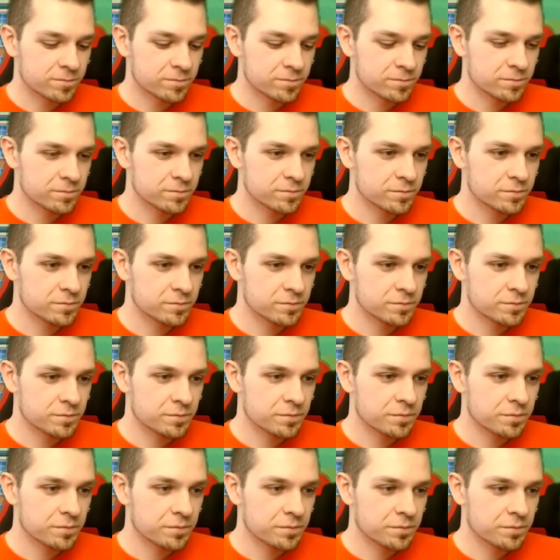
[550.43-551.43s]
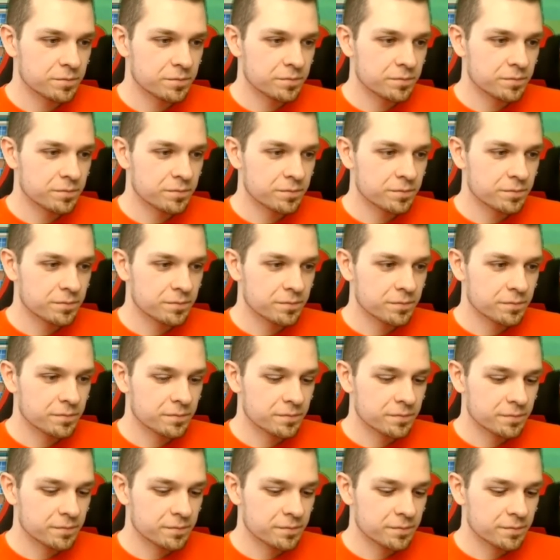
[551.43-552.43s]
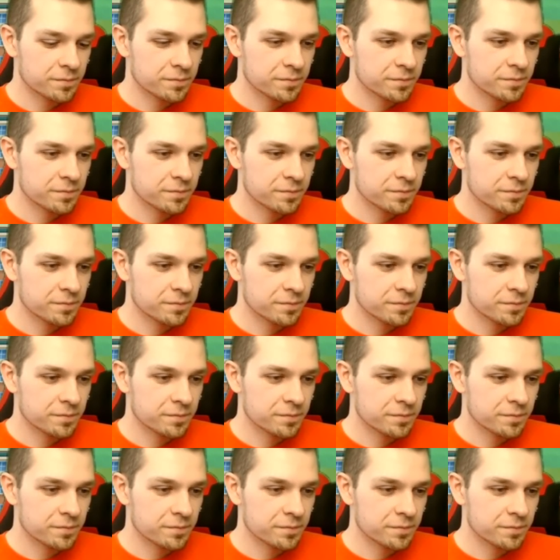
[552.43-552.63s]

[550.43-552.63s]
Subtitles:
[no speech]